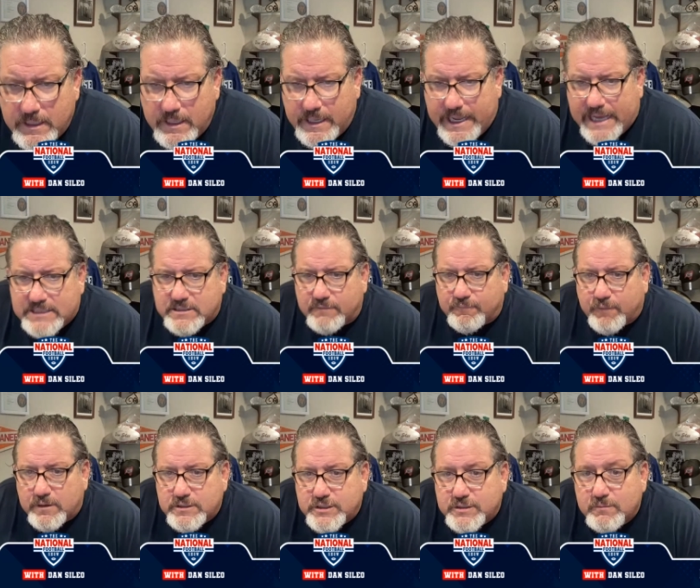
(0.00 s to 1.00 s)
He has to
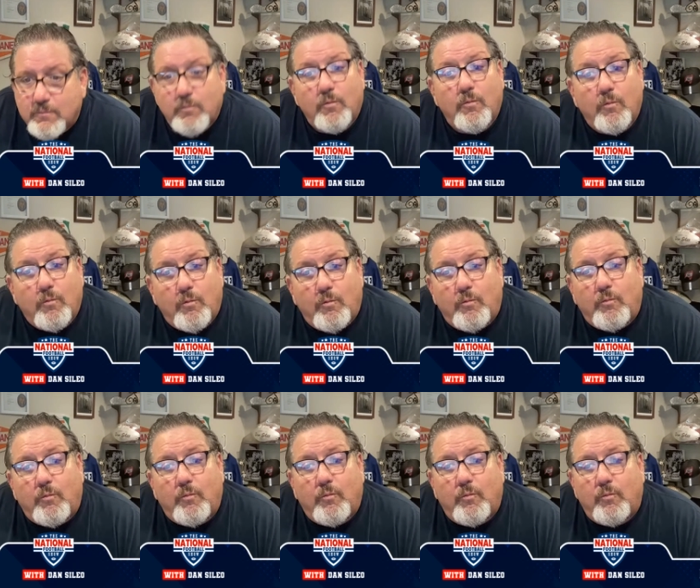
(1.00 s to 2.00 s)
first
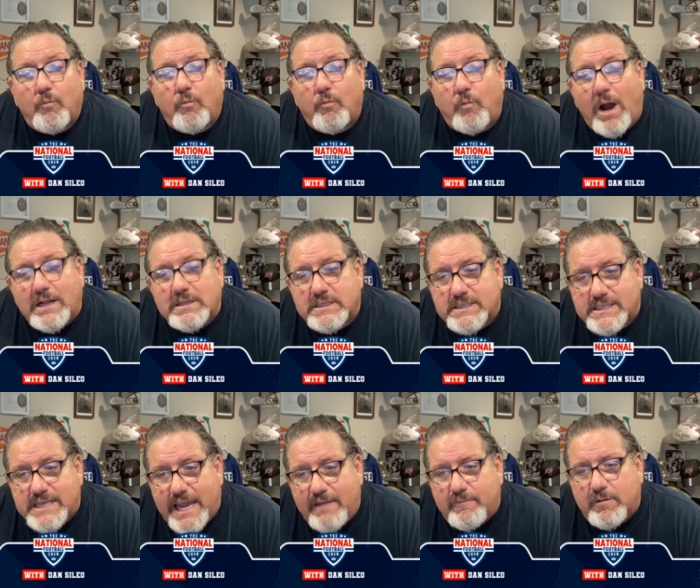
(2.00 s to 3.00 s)
want to
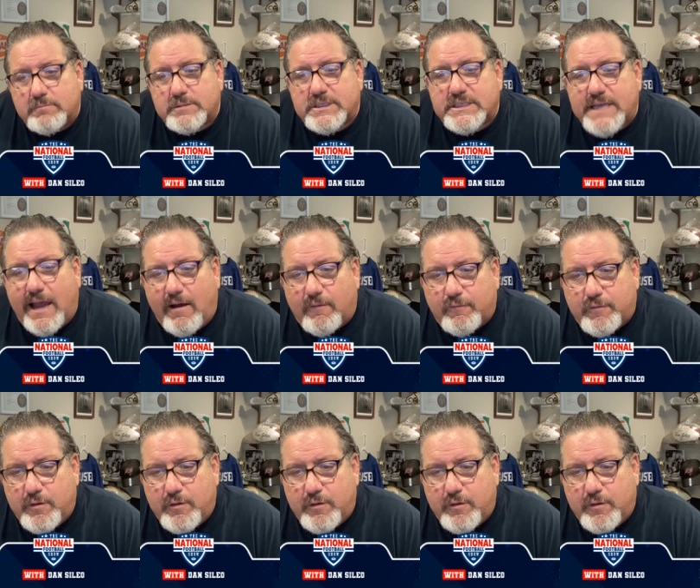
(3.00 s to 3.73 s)
save himself.